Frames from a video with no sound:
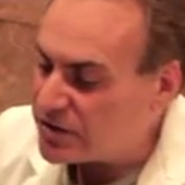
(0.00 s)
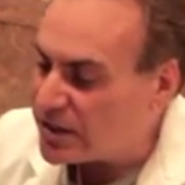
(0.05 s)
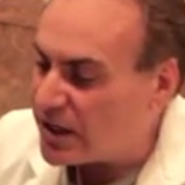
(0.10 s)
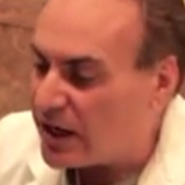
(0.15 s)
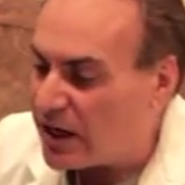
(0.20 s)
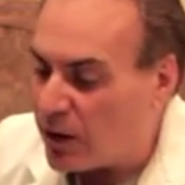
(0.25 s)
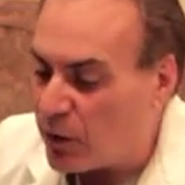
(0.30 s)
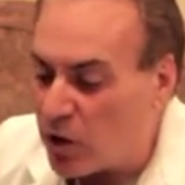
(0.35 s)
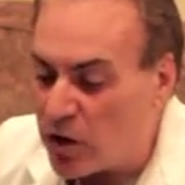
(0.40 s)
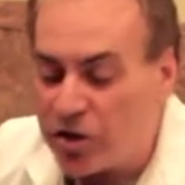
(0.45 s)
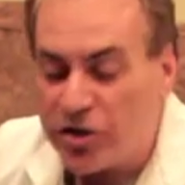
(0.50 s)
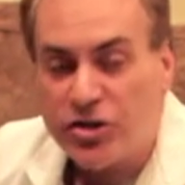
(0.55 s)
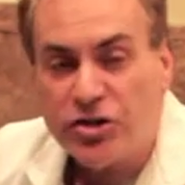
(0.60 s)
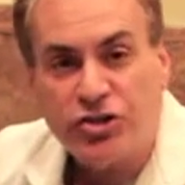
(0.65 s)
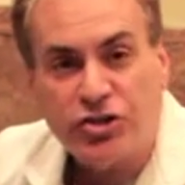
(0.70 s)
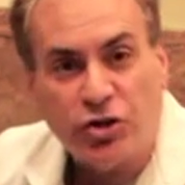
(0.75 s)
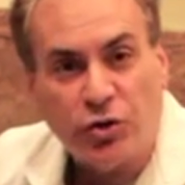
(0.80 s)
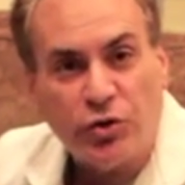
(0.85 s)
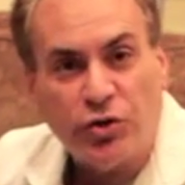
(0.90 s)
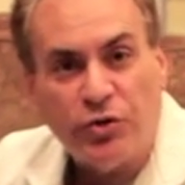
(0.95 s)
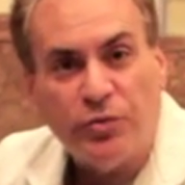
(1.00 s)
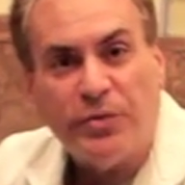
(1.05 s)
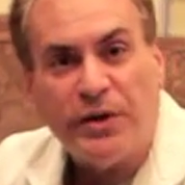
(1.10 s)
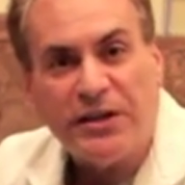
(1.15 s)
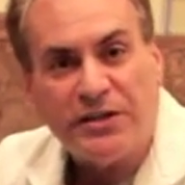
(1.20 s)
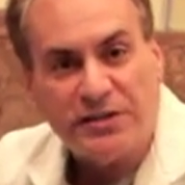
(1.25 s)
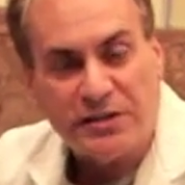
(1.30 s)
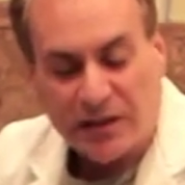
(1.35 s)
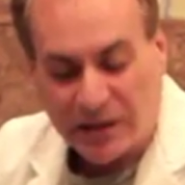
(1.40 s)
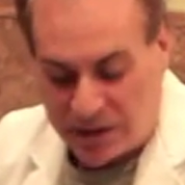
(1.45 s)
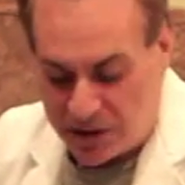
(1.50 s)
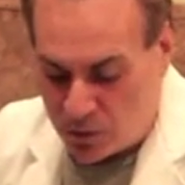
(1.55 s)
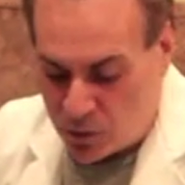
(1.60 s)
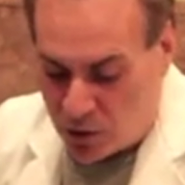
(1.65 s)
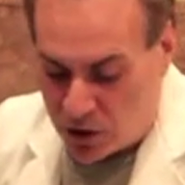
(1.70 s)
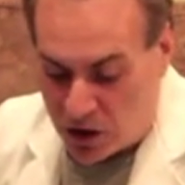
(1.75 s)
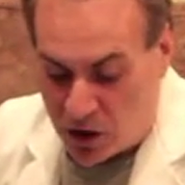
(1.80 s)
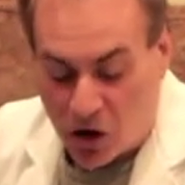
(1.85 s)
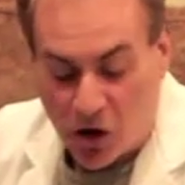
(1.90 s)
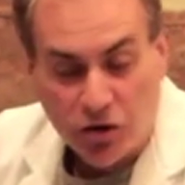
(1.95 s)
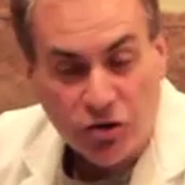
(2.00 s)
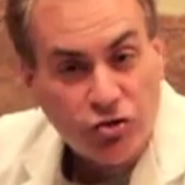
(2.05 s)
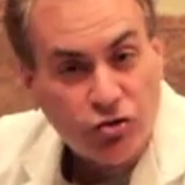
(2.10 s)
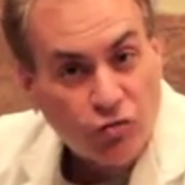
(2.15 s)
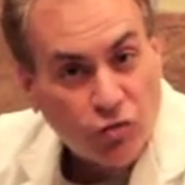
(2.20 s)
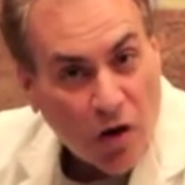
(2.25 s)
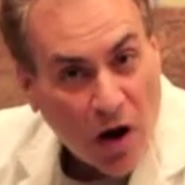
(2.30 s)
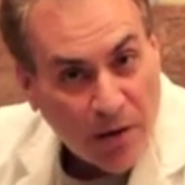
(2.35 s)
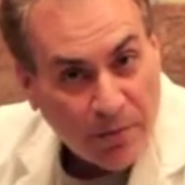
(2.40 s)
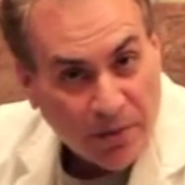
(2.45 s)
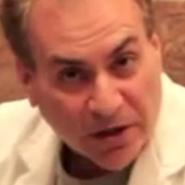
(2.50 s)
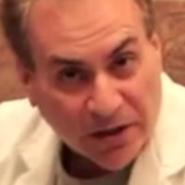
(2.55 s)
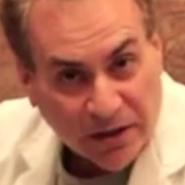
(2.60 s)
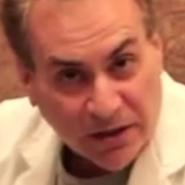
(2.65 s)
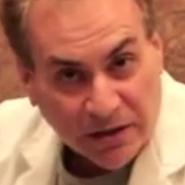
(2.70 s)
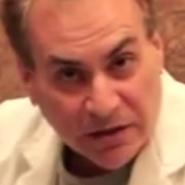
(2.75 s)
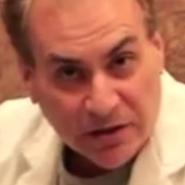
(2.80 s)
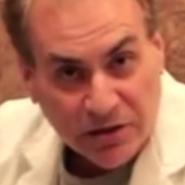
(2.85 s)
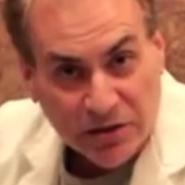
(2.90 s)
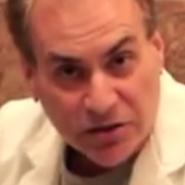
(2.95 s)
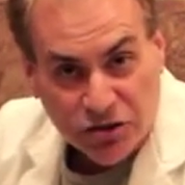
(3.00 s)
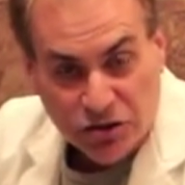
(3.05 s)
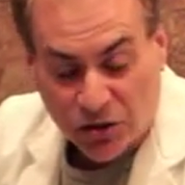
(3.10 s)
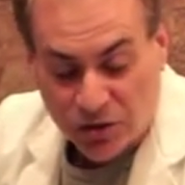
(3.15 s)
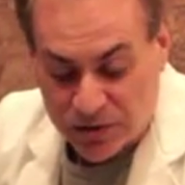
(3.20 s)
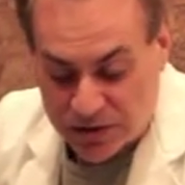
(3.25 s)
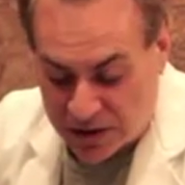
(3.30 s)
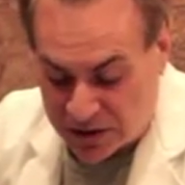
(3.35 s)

And I wanted to show you basically what our trauma kit shows.